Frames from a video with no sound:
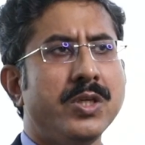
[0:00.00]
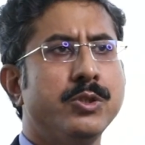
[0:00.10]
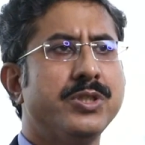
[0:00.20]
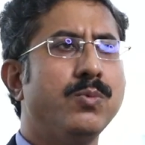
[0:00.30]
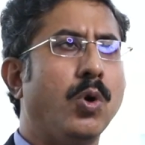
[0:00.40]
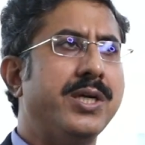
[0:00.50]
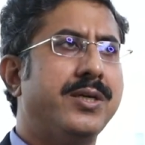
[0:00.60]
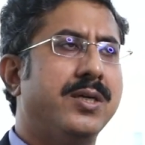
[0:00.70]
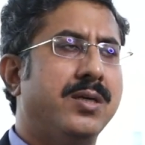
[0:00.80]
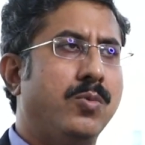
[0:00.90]
You see,
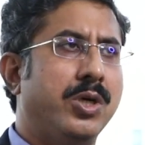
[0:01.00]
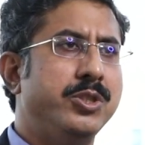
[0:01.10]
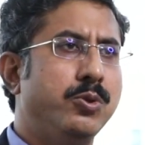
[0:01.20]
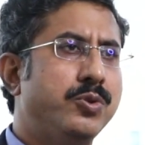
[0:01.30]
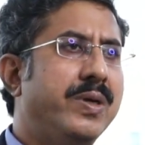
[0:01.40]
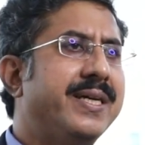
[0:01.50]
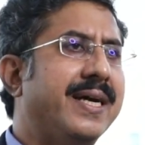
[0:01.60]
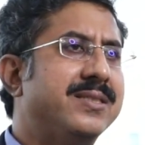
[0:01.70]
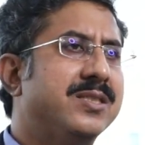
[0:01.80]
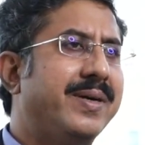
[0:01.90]
what usually
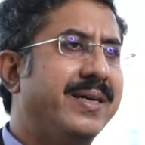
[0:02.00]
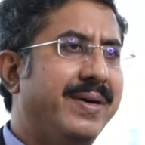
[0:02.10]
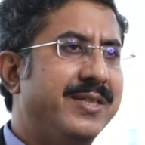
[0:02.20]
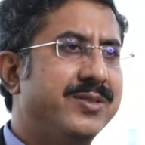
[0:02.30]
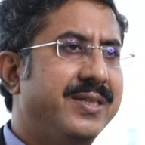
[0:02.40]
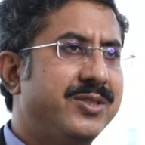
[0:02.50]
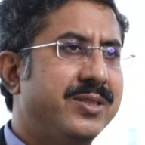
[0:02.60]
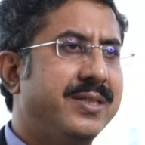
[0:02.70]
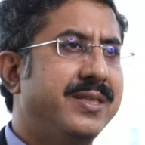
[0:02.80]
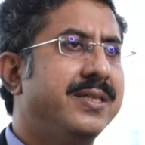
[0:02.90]
catches my
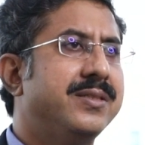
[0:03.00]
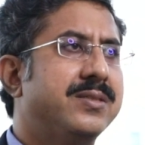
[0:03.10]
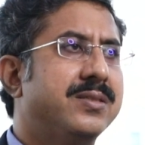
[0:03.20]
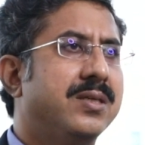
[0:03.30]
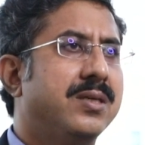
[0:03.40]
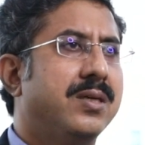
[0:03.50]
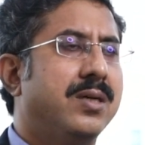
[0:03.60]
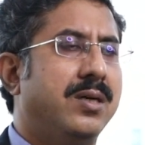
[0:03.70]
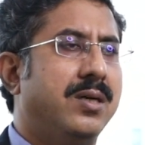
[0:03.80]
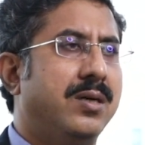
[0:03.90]
imagination is
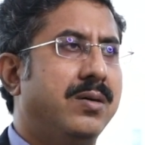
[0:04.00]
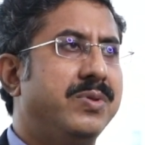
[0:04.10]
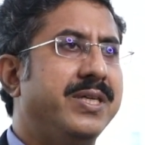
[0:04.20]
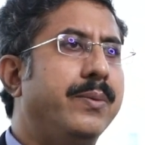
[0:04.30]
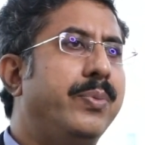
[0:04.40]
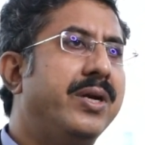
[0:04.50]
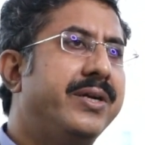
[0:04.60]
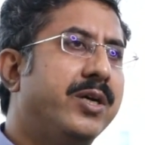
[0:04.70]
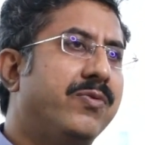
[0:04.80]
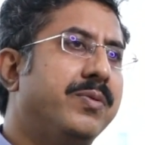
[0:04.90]
the
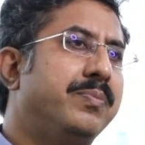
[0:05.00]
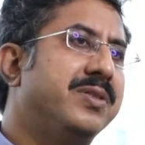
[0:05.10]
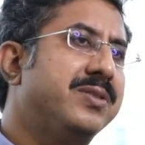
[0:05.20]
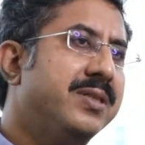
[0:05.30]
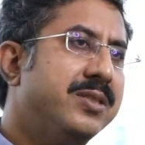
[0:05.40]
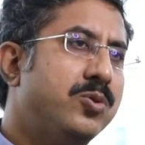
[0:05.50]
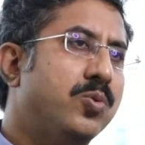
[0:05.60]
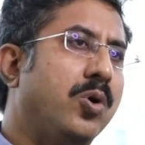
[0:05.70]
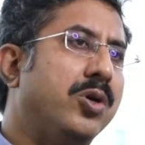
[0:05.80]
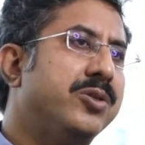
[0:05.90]
ability of a business to
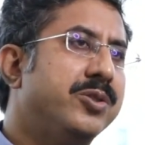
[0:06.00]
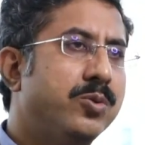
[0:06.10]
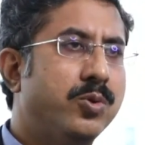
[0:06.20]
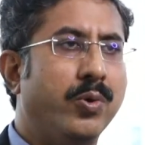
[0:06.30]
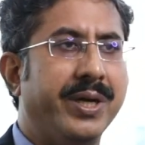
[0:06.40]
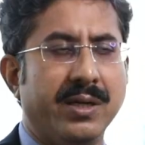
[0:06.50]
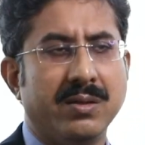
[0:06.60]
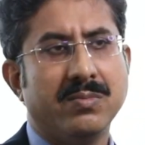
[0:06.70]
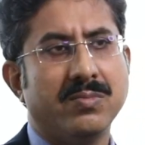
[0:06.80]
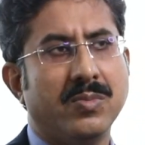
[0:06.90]
continue growing,
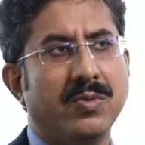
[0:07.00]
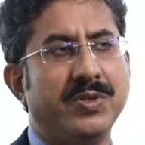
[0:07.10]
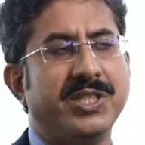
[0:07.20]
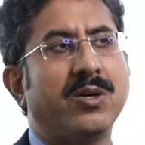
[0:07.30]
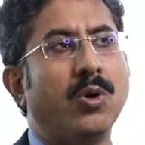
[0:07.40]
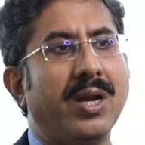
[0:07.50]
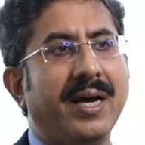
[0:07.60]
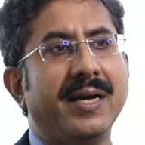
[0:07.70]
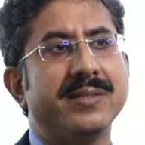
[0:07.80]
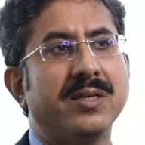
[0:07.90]
which I call
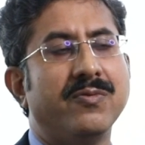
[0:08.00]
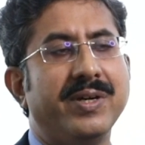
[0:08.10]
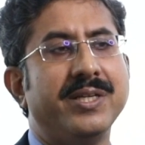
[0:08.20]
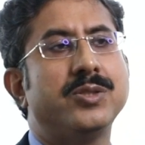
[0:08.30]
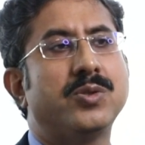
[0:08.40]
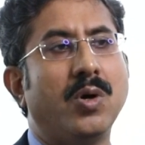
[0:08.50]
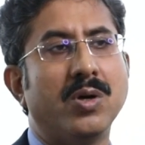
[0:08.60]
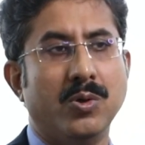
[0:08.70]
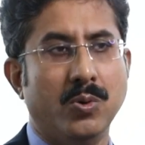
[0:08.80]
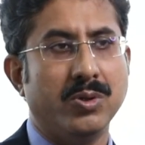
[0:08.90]
as a very
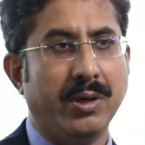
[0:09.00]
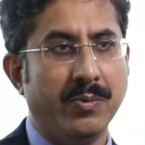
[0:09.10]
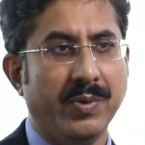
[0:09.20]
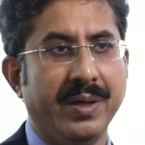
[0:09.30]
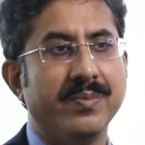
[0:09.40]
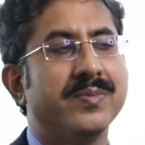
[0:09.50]
strong growth runway.